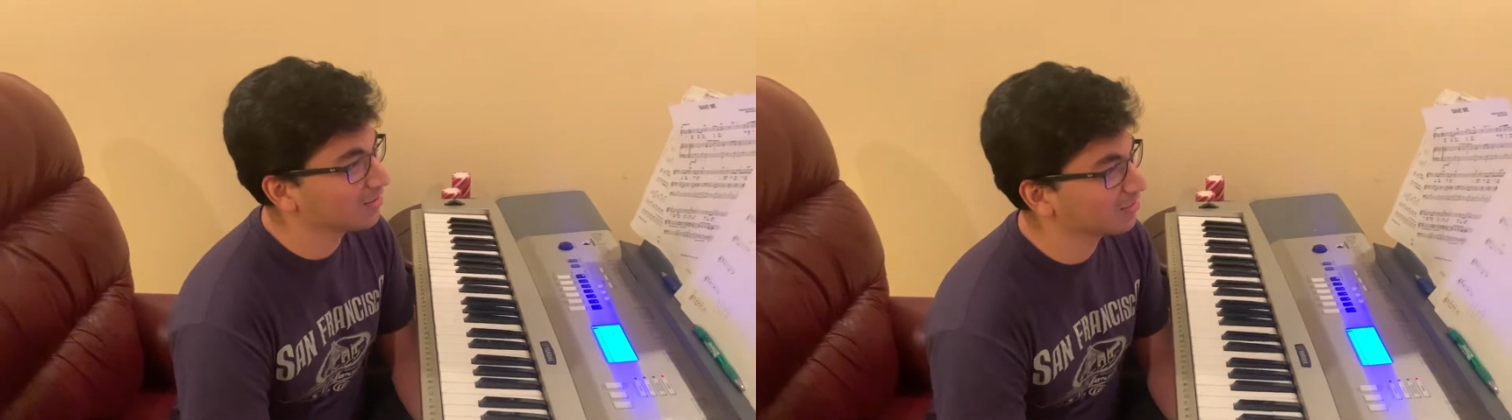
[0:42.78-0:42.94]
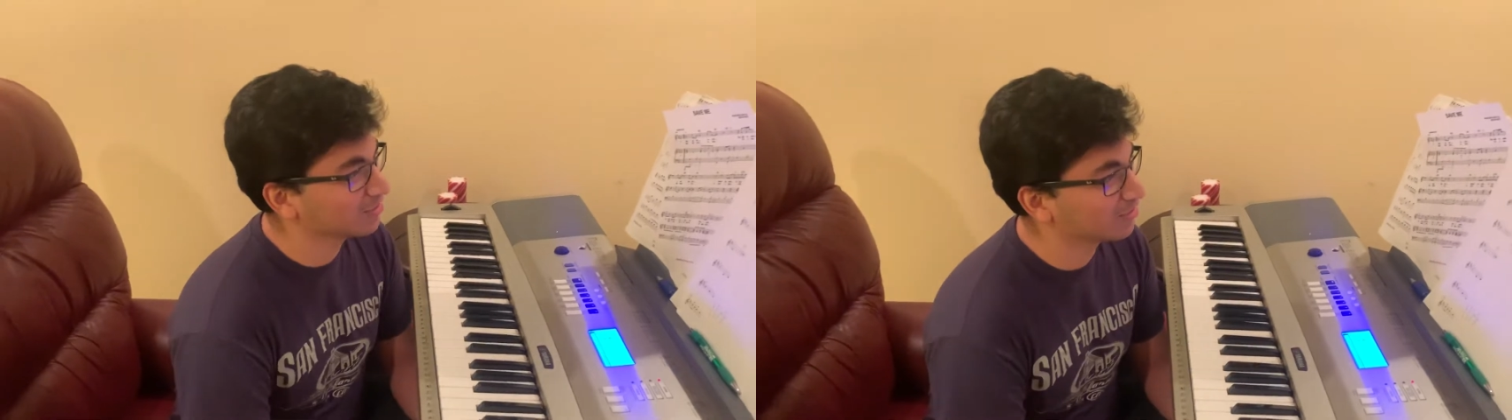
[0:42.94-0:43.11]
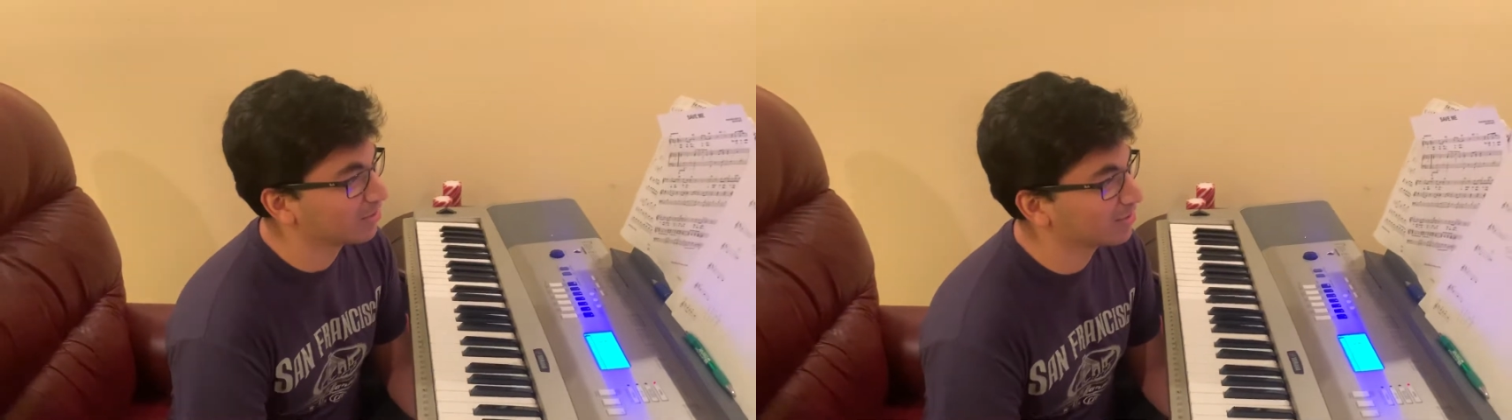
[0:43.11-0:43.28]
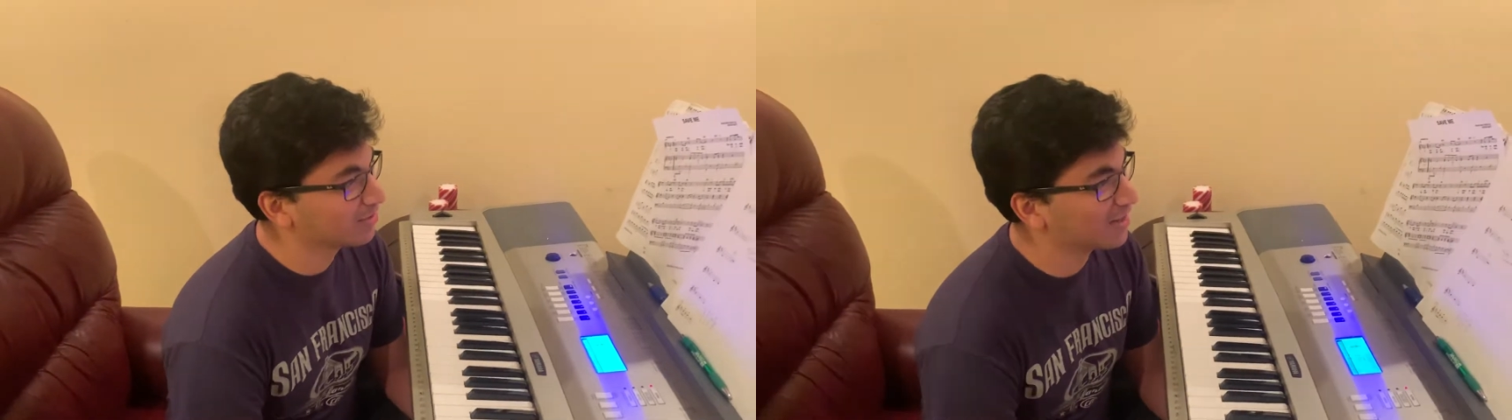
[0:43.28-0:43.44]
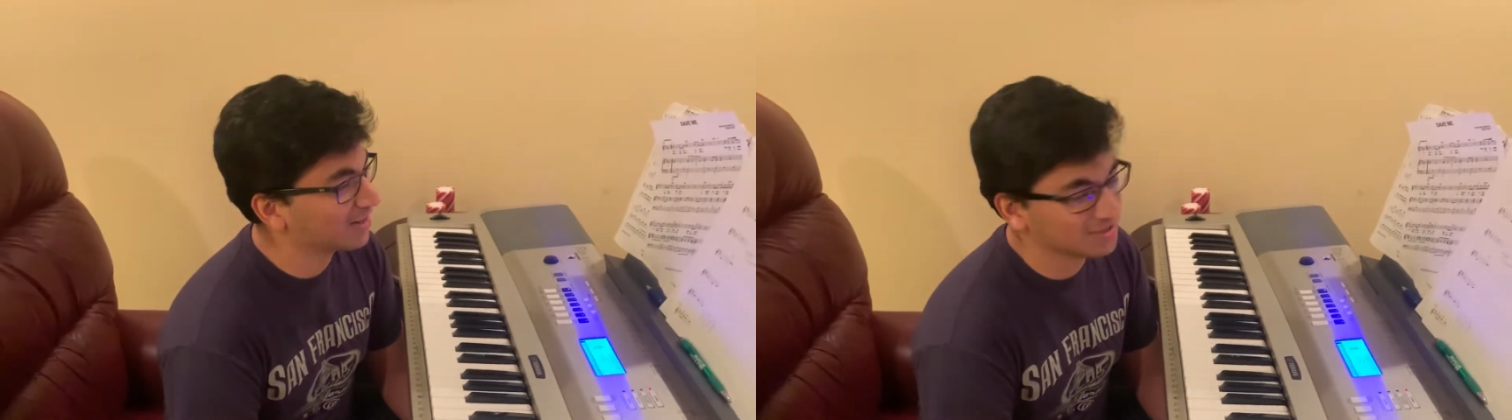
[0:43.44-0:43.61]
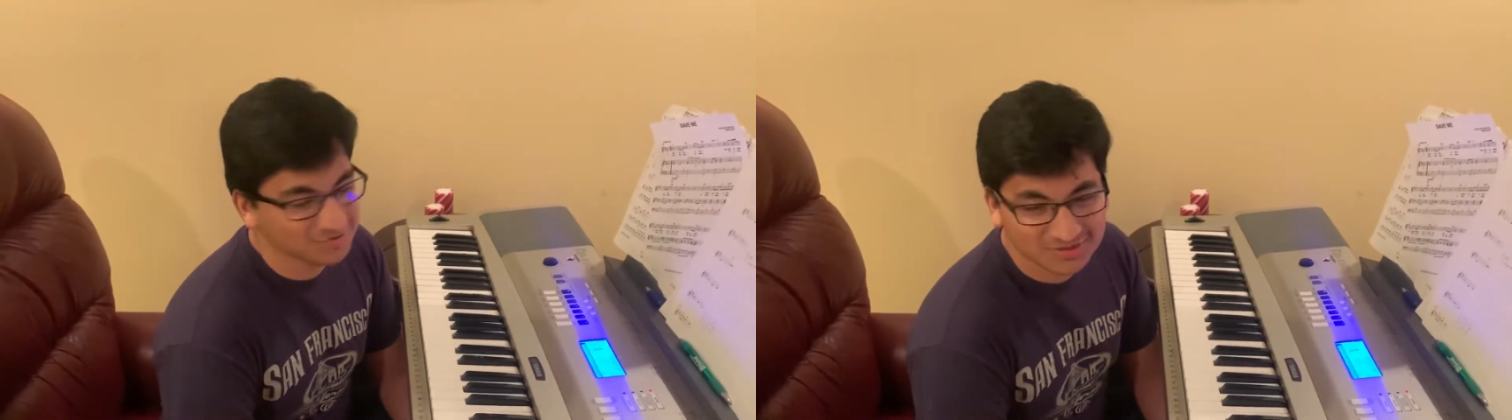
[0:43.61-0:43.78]
learned
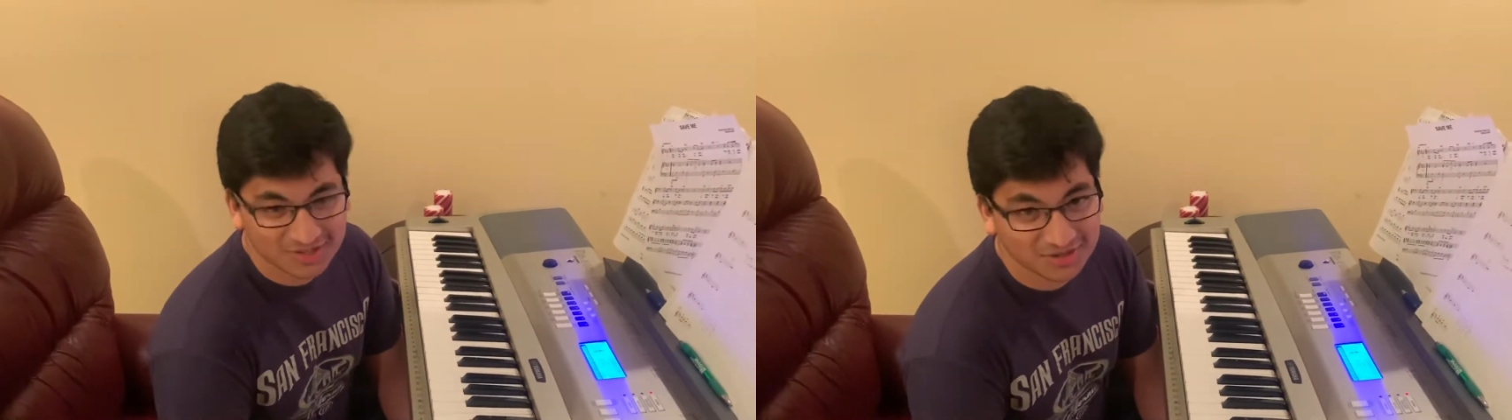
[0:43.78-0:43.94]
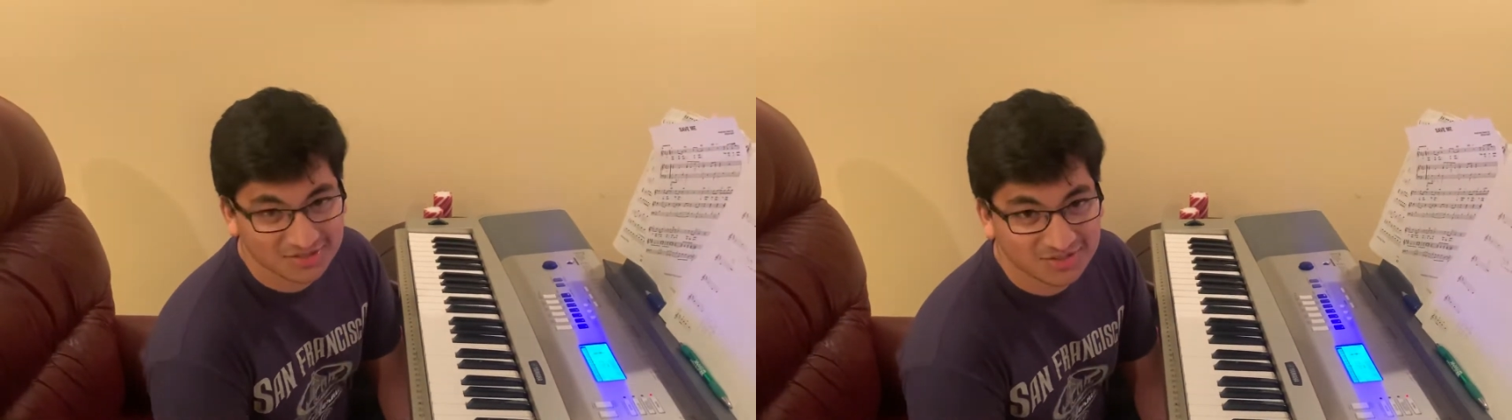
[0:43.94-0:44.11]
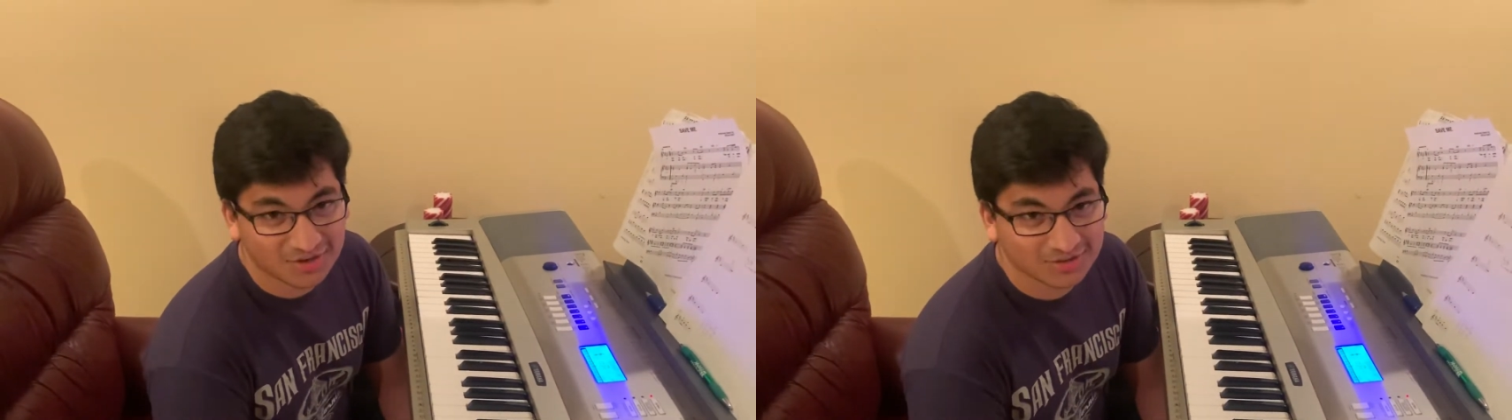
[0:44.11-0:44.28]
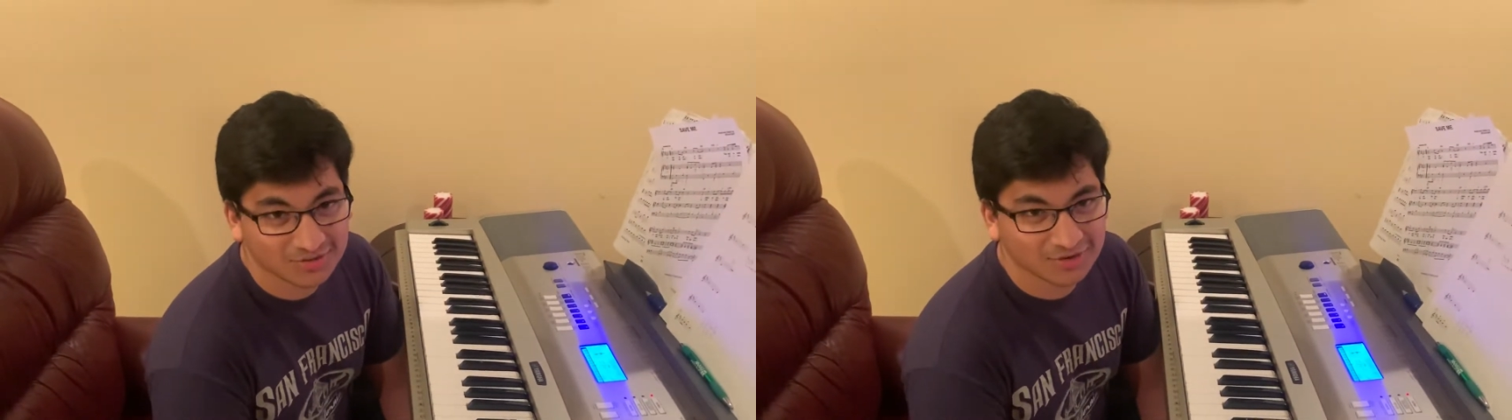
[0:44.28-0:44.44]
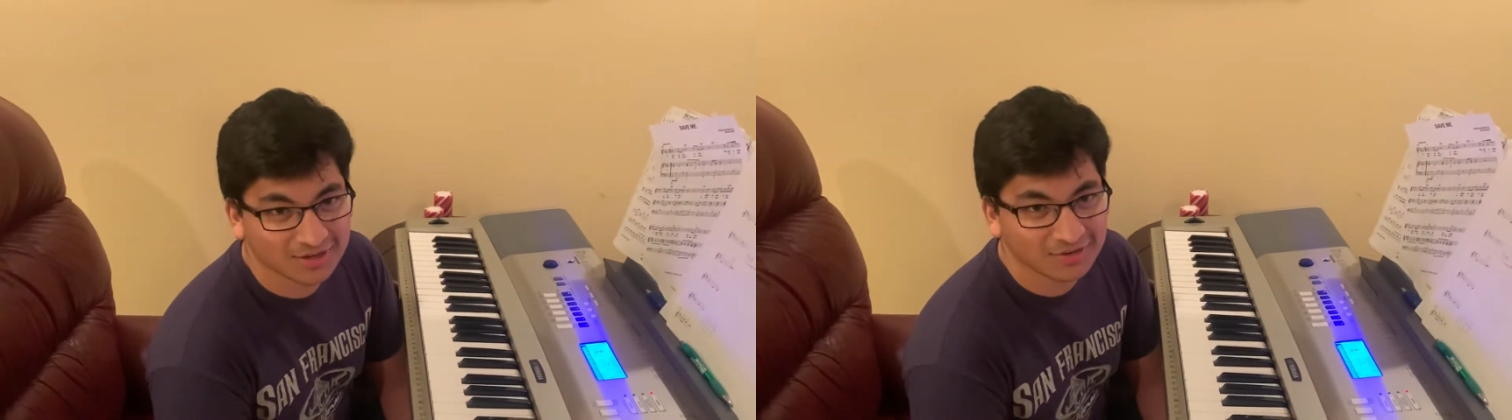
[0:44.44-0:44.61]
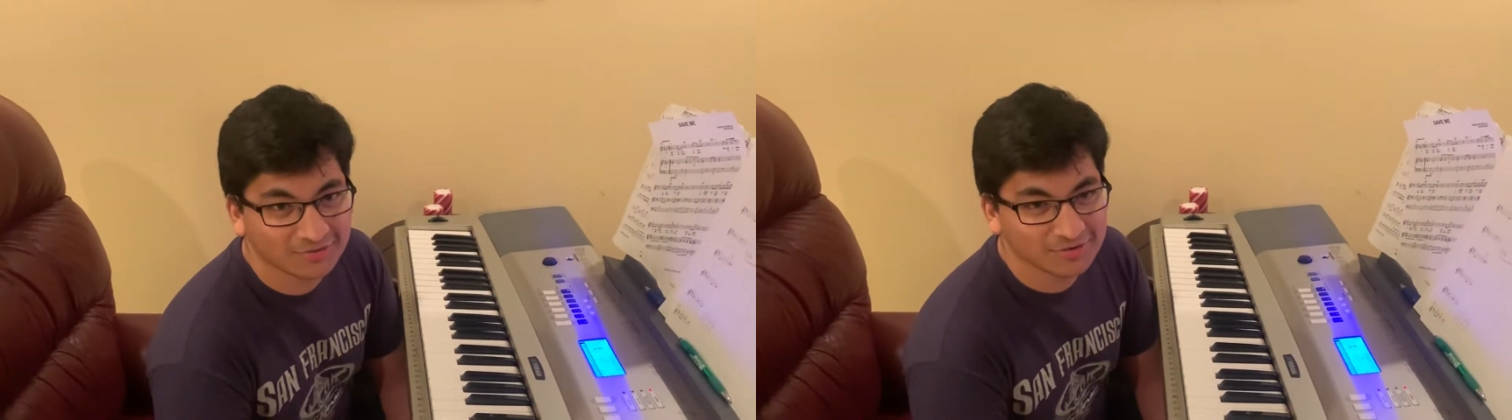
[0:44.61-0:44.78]
that he was going to start doing
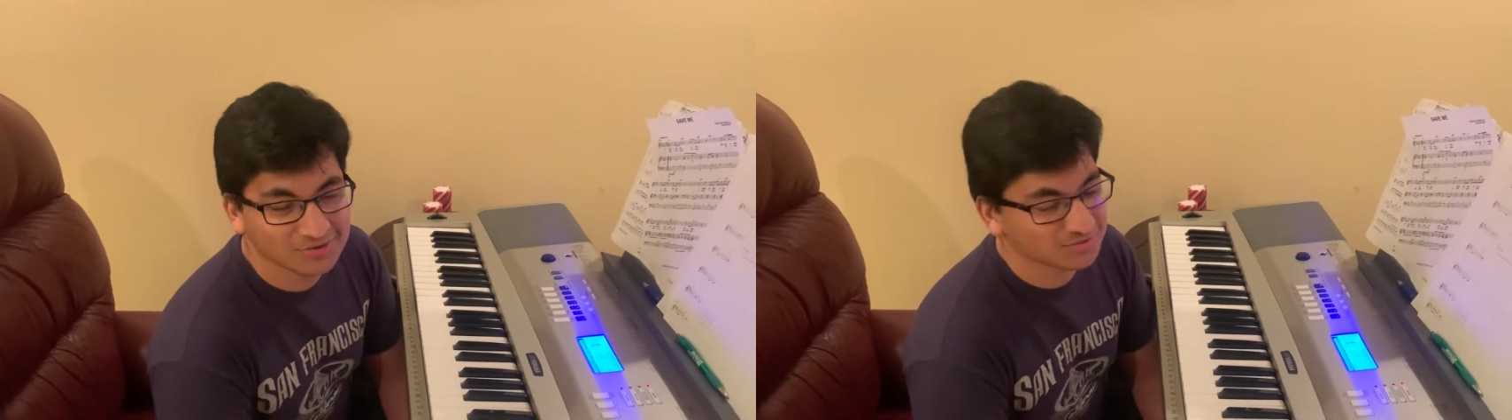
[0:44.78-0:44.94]
interviews,